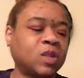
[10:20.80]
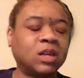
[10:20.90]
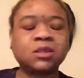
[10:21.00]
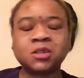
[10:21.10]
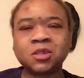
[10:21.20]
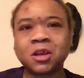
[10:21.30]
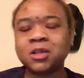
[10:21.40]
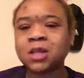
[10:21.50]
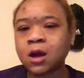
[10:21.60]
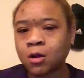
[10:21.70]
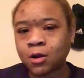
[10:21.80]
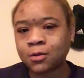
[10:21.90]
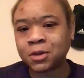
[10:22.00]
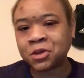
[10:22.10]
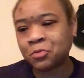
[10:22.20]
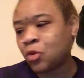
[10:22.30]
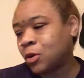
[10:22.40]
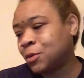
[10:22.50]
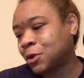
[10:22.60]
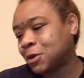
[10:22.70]
It's not hard
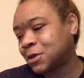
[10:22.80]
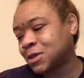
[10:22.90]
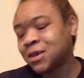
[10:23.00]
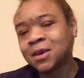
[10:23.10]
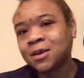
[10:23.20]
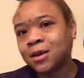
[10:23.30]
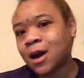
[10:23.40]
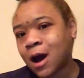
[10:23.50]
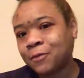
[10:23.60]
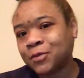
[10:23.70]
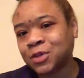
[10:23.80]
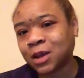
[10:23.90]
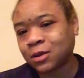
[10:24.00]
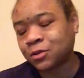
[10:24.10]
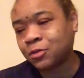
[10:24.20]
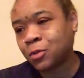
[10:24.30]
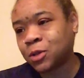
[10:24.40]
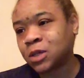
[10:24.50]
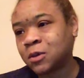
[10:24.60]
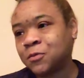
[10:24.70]
anymore because obviously I can do it
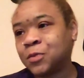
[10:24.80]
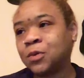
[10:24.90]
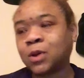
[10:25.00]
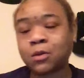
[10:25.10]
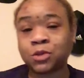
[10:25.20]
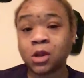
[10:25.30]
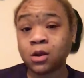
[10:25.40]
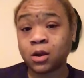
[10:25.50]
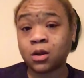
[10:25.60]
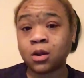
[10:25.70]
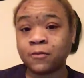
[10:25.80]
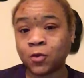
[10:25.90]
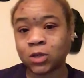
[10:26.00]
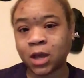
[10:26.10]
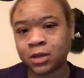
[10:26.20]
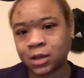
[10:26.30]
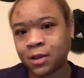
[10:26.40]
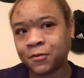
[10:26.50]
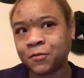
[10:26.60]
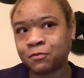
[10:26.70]
myself. But when I was younger, of course, I had to
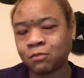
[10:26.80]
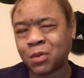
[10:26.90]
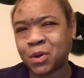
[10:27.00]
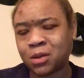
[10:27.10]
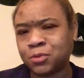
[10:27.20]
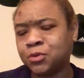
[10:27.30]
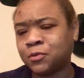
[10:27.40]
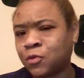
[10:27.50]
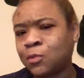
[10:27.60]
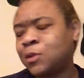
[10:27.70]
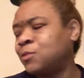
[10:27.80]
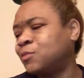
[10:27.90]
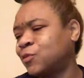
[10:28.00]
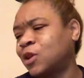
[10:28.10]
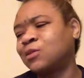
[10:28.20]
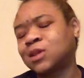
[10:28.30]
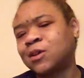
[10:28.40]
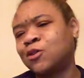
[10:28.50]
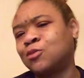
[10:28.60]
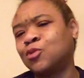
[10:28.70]
have my mom do it for me when I was at
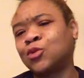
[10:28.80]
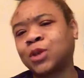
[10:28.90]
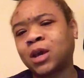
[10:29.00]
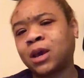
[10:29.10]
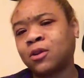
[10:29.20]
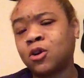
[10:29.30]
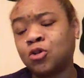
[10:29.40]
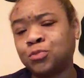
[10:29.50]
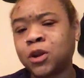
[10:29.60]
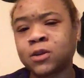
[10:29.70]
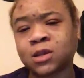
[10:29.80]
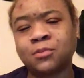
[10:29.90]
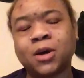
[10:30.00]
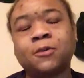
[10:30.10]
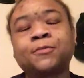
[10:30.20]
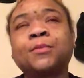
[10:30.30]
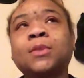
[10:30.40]
home, or they had a home nurse come out.